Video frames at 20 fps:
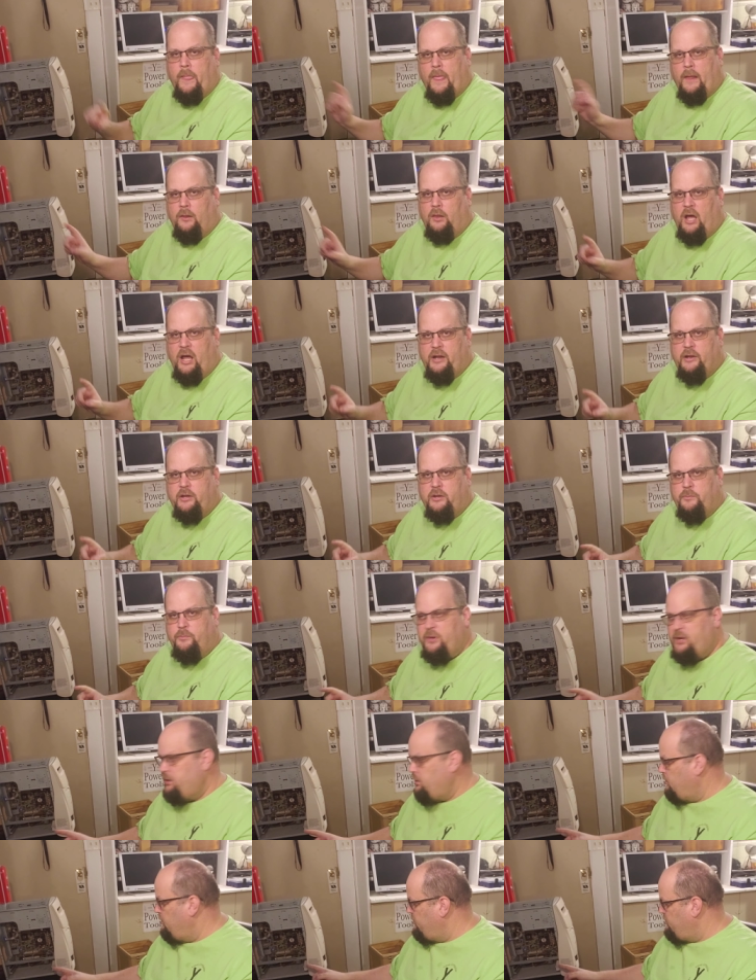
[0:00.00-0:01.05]
A lot of
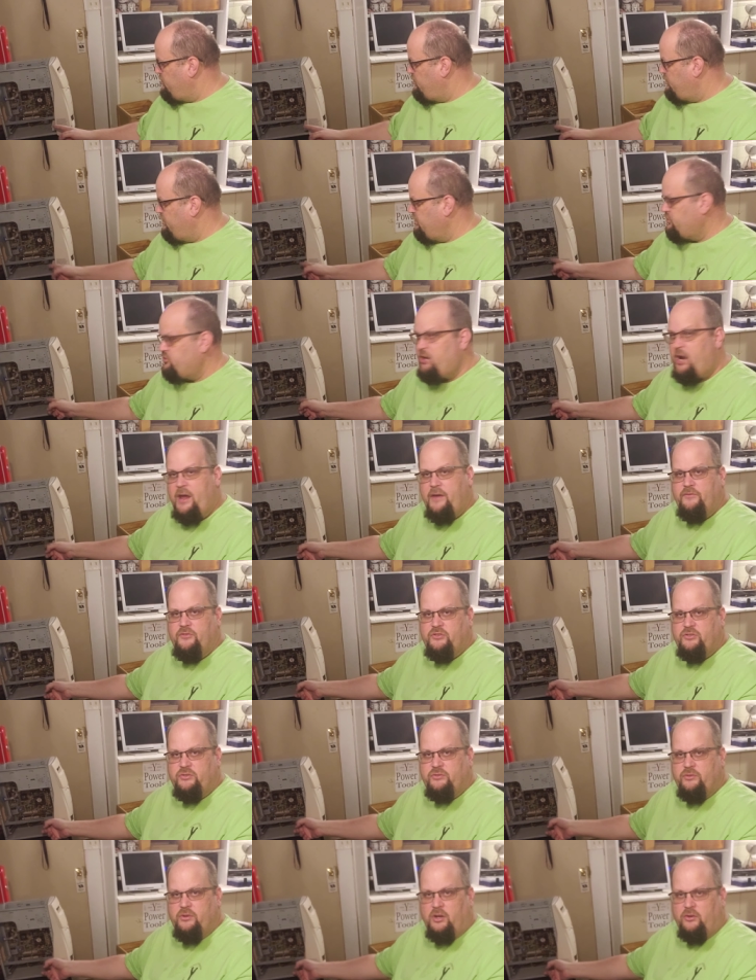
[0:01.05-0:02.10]
computers, the
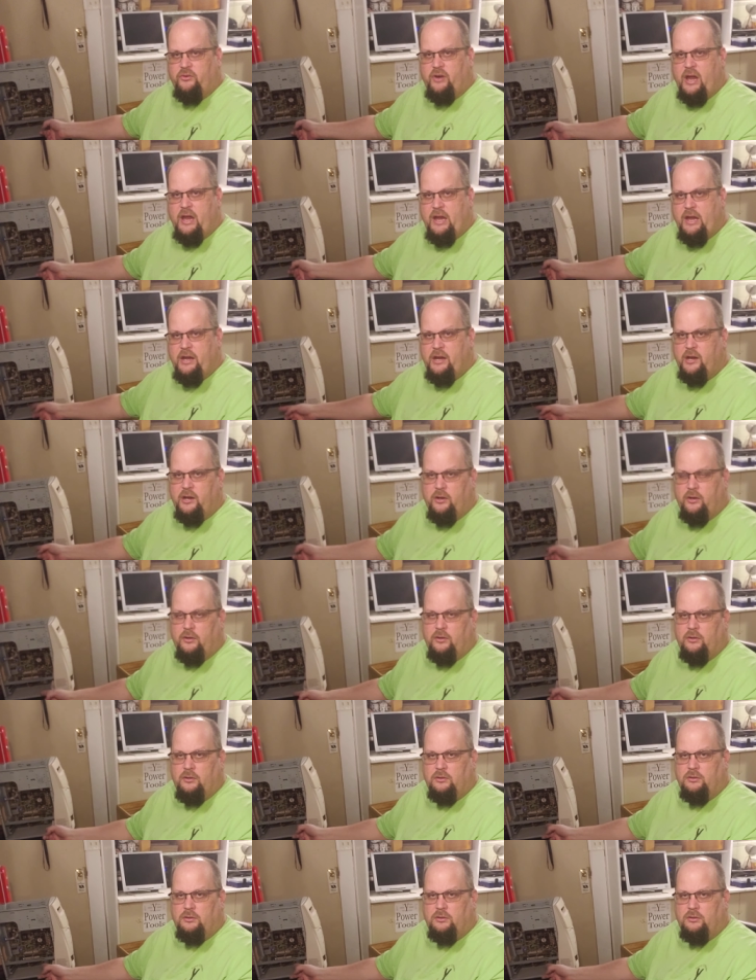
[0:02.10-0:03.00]
drives are right here.